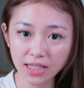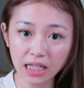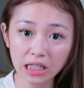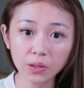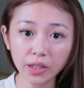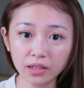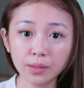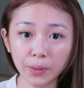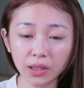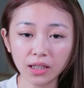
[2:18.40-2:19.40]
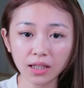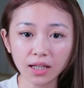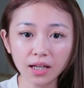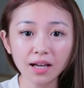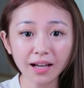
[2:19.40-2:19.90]
cycle in the body,
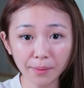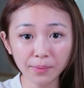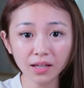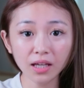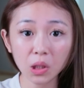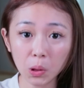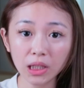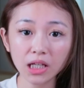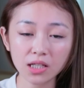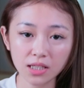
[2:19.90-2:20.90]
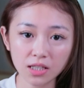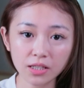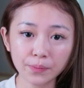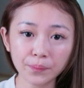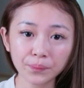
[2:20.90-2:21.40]
calming and cooling your
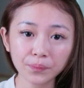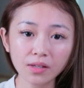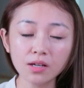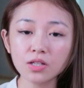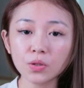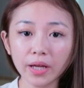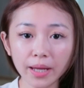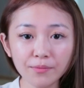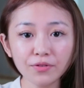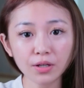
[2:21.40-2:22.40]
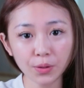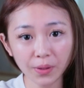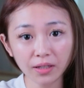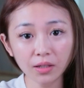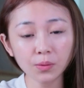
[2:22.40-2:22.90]
system. So aim for a
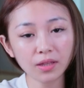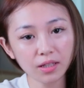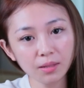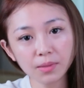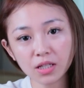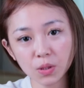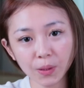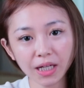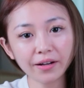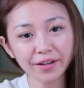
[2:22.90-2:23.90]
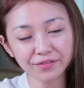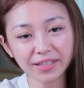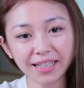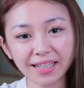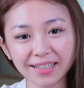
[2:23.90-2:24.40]
20 to 30 minutes workout every
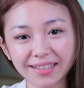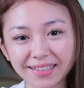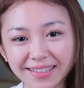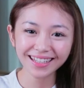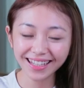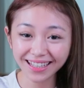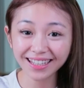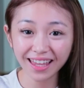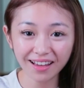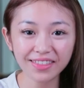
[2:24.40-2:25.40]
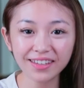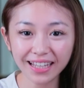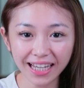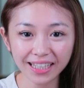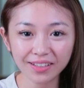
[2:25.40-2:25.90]
day. Eat a healthy
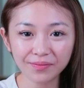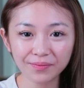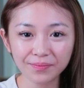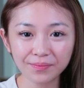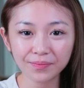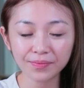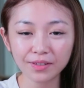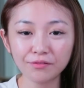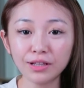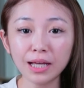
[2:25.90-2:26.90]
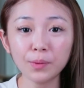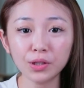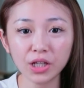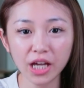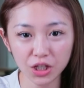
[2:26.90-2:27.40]
diet. Fill up on
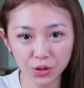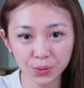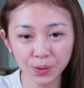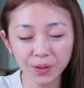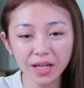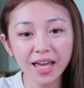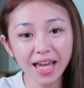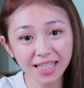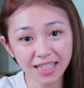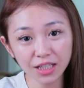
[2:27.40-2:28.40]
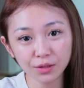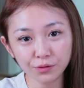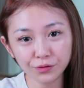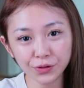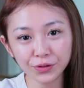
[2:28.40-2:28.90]
your H2O and stick to
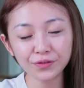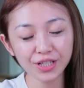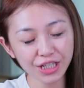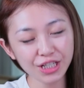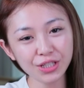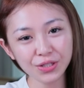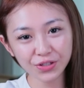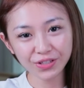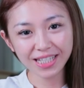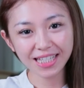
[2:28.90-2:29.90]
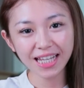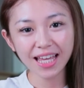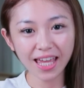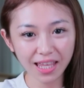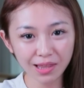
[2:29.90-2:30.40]
food rich in nutrients
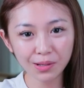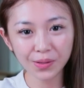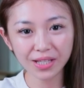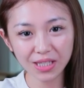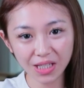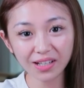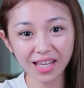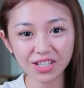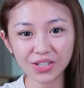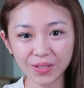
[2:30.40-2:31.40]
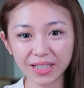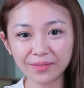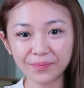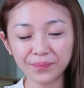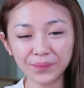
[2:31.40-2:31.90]
and low in salt and sugar.